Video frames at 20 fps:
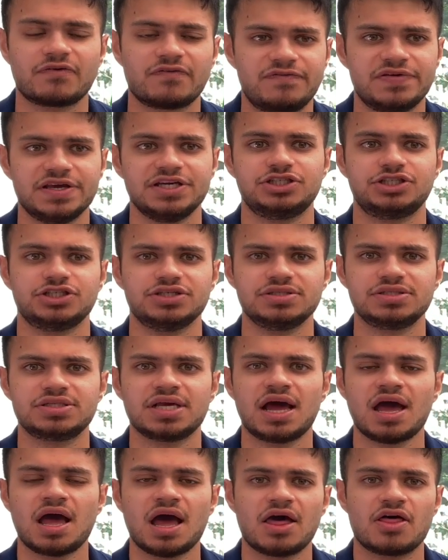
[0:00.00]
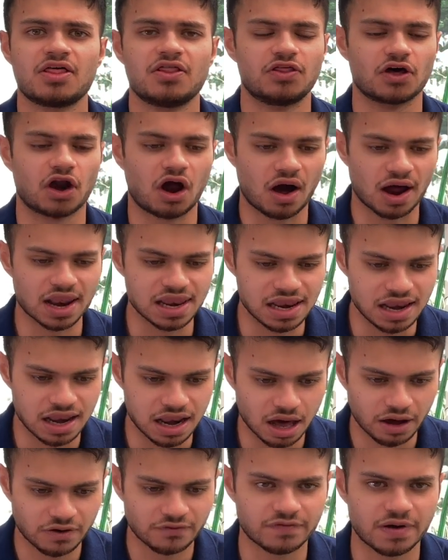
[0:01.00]
features that I
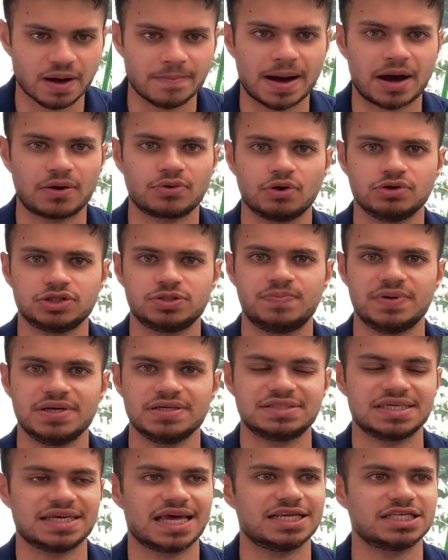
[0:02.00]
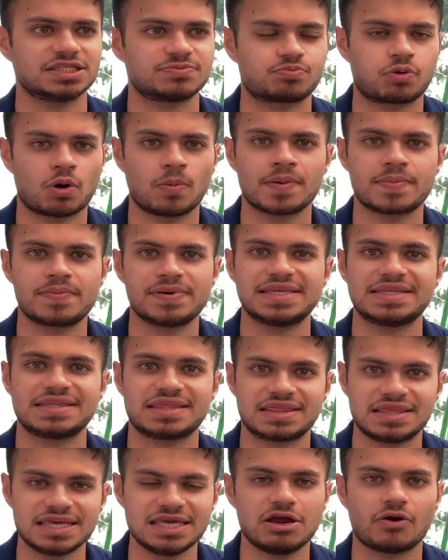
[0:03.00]
love about Notability, and is probably
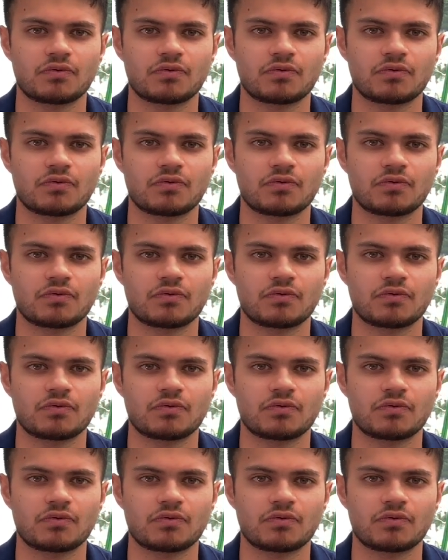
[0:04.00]
the